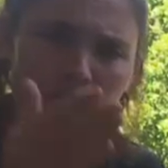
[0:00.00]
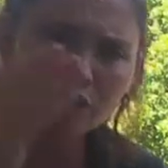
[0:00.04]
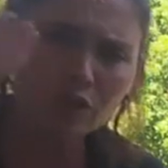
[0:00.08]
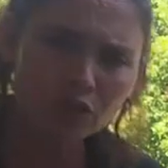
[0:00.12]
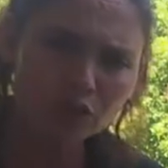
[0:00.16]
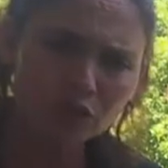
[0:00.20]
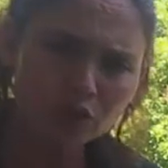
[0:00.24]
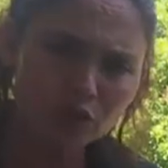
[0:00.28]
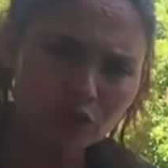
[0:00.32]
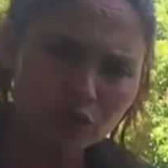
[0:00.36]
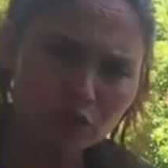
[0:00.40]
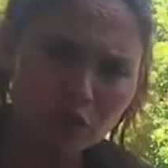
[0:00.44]

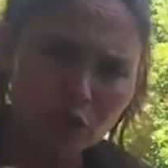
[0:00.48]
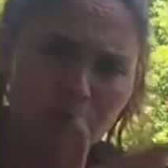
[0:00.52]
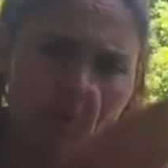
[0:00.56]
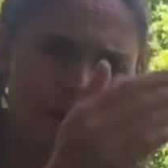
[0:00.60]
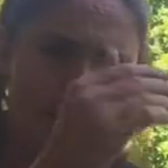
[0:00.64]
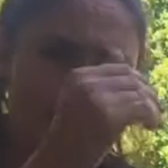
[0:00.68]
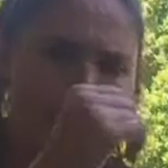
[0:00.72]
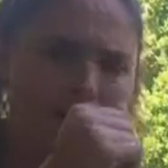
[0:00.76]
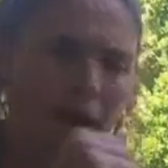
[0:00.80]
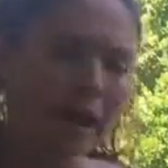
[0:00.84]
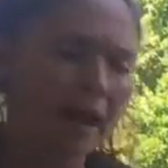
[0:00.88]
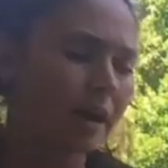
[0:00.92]
are zooming
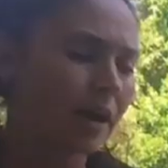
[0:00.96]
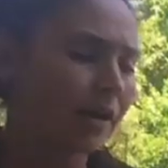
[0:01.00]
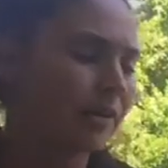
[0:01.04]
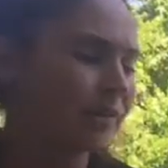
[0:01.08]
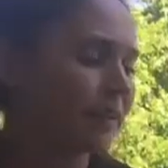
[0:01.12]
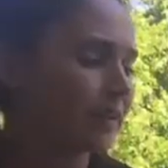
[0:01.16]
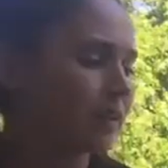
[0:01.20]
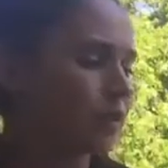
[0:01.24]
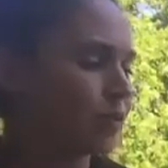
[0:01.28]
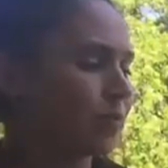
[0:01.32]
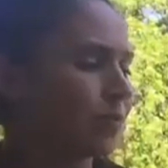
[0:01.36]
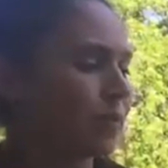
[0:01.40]
by on
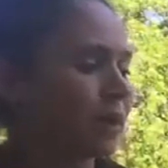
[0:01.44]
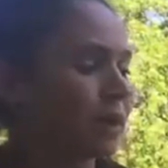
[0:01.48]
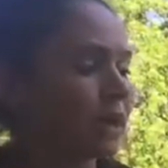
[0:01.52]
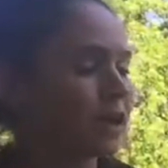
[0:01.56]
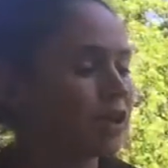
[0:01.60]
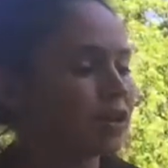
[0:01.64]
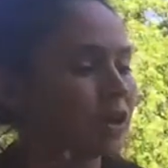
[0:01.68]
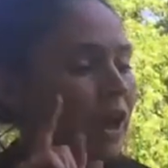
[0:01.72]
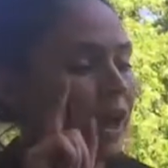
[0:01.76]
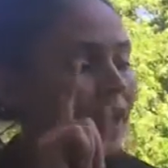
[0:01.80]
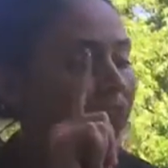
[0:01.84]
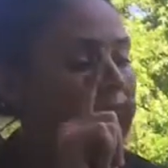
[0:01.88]
this bridge,
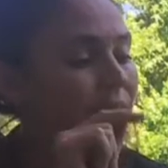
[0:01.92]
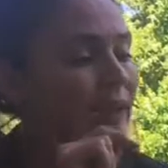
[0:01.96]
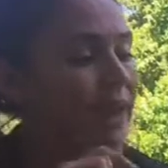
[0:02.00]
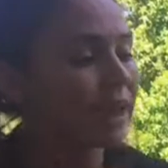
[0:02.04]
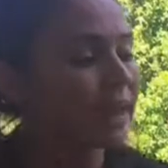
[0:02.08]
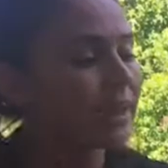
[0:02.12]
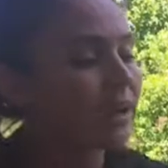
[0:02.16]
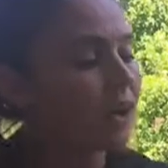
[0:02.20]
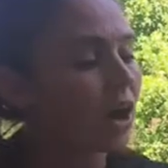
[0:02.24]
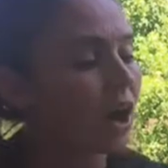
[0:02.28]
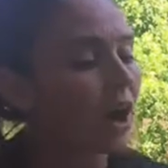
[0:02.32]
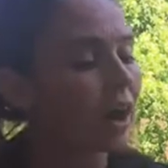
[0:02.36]
they
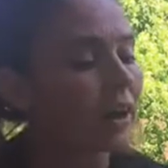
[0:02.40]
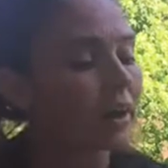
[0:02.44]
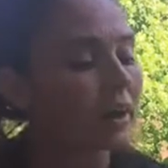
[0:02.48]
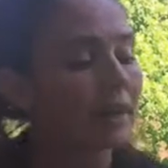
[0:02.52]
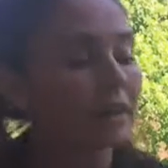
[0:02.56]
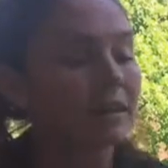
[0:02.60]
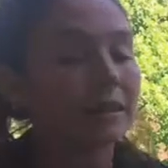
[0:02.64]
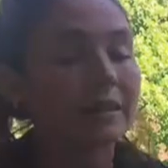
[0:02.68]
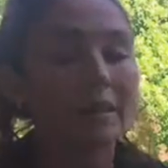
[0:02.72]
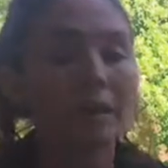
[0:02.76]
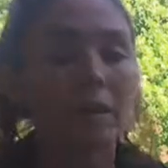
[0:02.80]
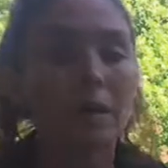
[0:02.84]
knock a
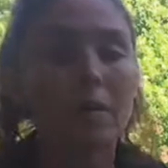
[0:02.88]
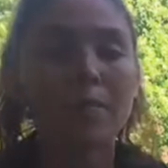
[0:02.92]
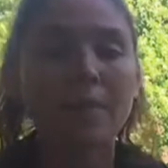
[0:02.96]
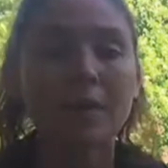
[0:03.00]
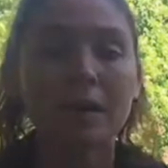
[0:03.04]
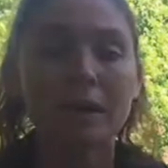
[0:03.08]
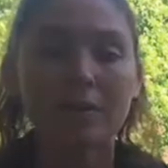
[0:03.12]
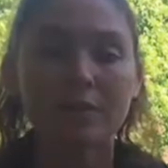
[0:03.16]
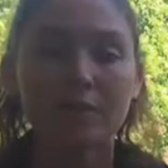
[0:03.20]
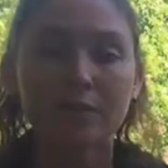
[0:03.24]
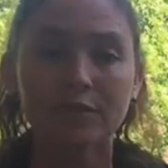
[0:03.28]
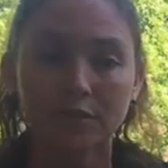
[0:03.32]
little bit
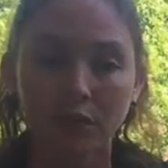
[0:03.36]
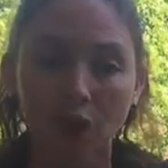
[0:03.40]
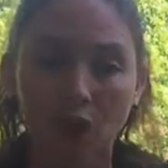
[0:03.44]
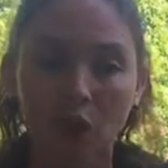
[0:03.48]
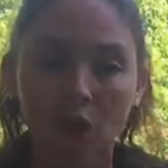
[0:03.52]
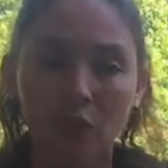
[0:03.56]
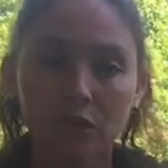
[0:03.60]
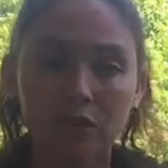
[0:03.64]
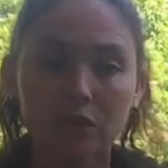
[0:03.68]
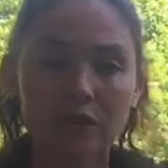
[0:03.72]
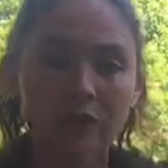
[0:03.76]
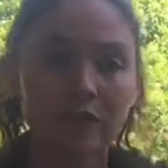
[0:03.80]
of
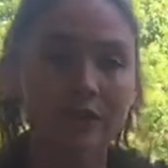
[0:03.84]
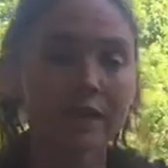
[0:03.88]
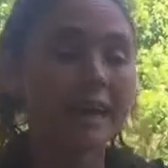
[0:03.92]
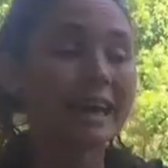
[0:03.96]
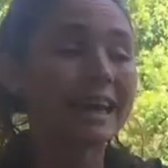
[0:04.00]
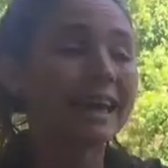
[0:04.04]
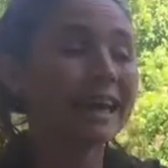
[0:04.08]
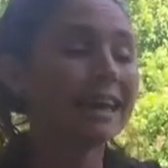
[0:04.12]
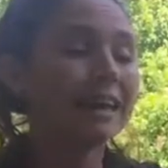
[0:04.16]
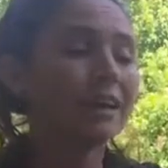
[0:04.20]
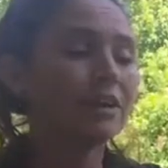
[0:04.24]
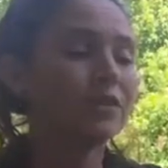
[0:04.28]
salt
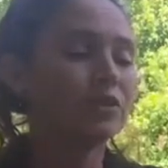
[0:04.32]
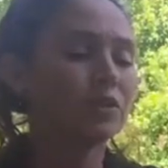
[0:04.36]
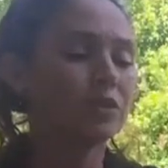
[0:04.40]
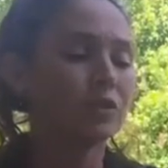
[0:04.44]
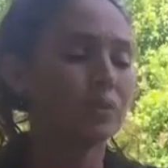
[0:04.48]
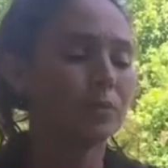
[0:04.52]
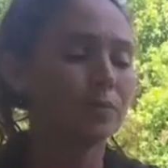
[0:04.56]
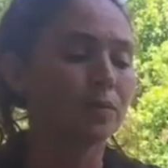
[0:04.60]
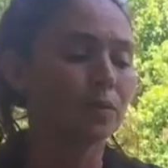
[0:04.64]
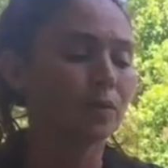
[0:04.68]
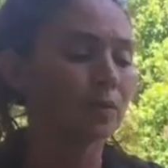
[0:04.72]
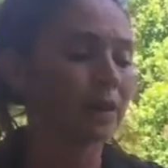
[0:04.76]
into
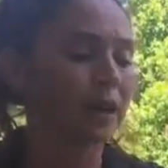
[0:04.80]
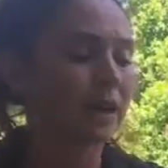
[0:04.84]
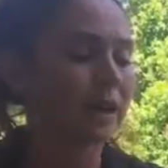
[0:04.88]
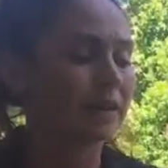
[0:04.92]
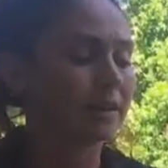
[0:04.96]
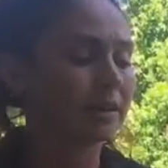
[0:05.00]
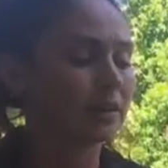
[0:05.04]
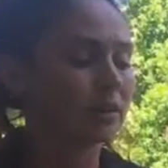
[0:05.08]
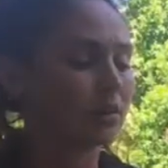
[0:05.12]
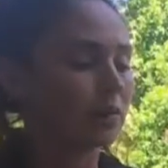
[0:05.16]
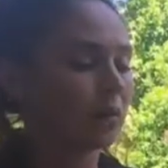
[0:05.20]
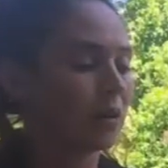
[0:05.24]

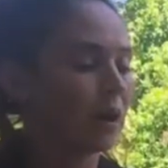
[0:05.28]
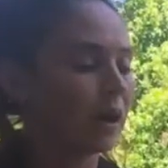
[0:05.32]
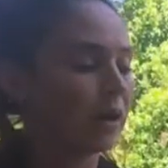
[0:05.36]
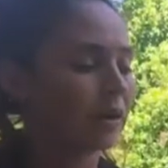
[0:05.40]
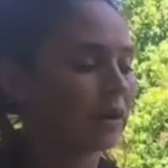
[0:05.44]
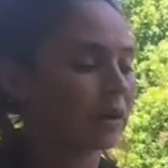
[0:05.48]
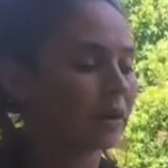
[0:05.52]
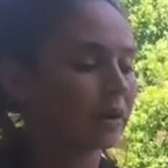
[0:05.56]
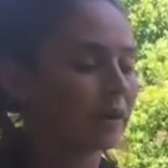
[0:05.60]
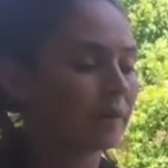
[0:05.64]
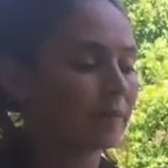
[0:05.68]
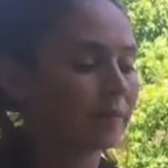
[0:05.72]
Miranda's water.
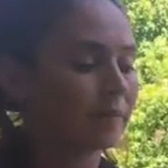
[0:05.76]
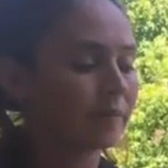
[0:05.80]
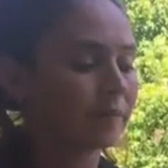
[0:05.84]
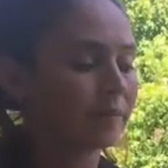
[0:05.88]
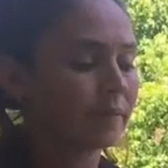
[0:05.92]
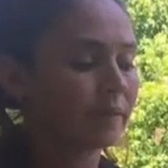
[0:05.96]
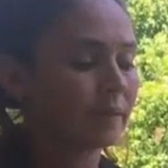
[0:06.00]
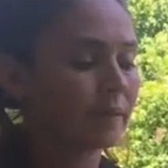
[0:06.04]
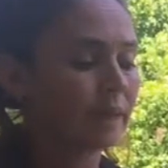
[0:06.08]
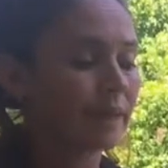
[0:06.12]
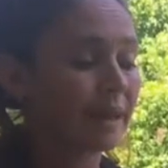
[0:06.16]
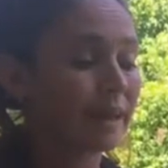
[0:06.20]

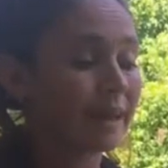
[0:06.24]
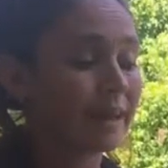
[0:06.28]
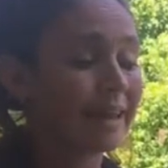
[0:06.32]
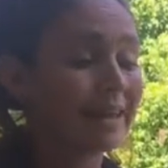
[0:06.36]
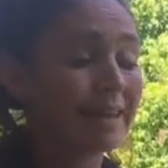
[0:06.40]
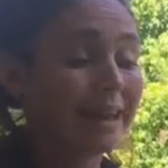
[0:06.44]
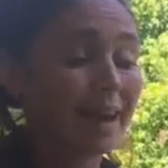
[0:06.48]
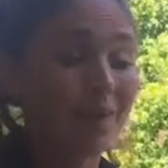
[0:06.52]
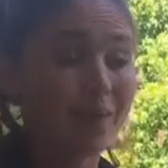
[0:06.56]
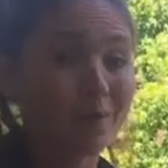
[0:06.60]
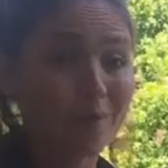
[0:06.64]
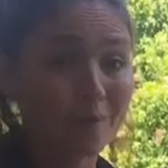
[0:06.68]

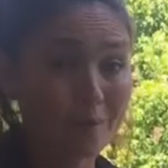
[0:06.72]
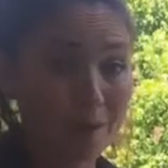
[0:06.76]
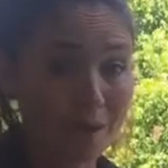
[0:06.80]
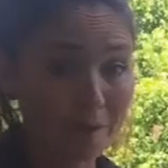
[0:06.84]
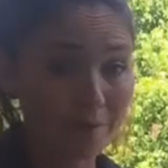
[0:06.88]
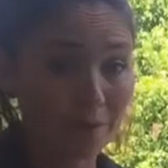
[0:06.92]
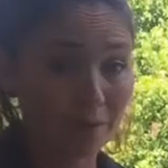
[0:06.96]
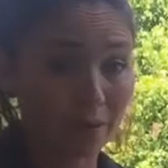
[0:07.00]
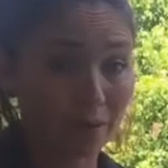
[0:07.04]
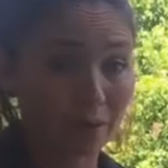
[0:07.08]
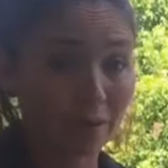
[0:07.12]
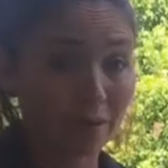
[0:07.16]
Now
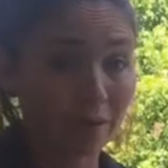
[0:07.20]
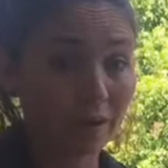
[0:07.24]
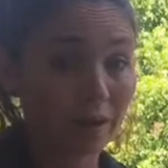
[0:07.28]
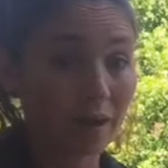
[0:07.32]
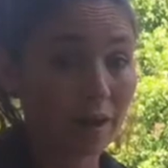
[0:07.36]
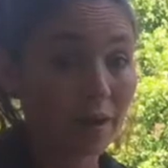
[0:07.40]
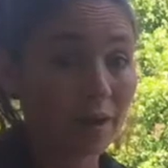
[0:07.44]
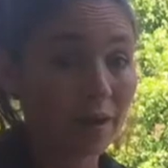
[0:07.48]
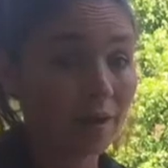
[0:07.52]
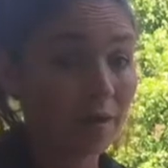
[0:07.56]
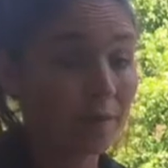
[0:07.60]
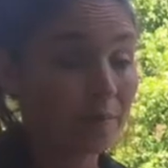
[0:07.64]
remember,
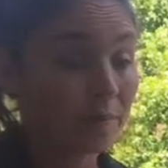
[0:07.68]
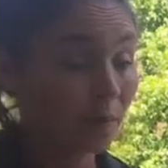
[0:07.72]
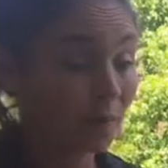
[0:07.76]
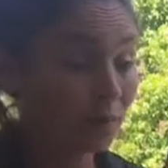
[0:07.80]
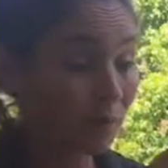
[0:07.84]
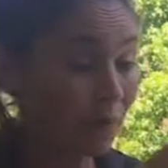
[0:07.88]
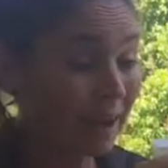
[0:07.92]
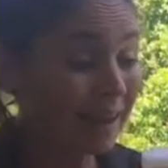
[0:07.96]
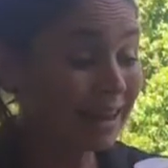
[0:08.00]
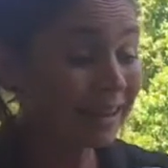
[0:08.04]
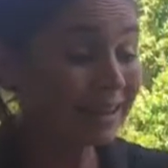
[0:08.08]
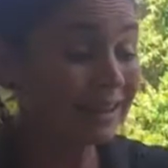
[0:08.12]

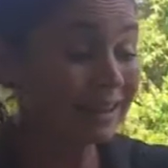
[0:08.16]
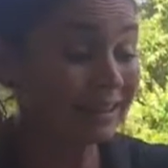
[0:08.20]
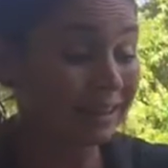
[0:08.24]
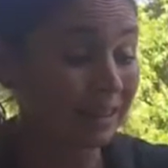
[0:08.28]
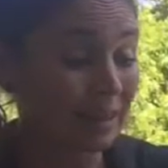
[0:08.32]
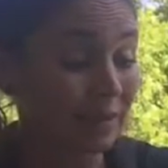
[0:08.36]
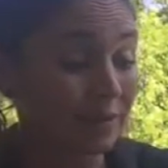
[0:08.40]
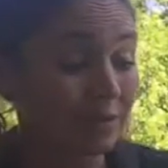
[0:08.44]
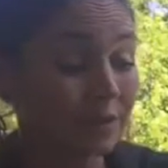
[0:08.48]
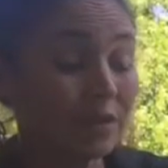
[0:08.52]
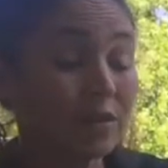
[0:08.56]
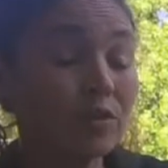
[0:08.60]
Miranda
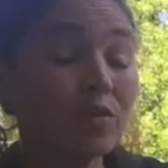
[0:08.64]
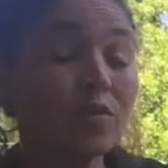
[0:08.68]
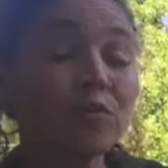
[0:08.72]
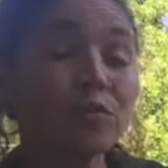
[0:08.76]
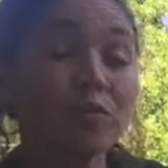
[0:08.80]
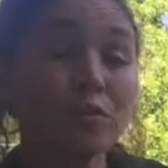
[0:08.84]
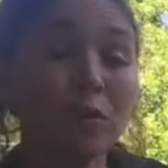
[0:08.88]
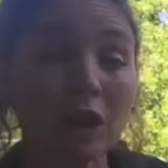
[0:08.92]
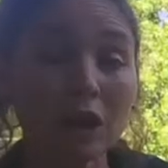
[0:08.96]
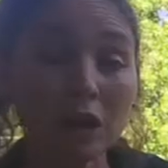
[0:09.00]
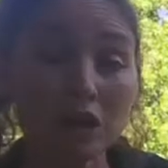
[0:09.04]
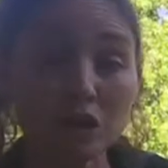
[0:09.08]
lives in
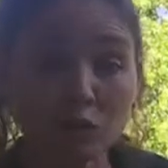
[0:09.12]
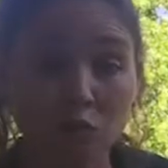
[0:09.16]
fresh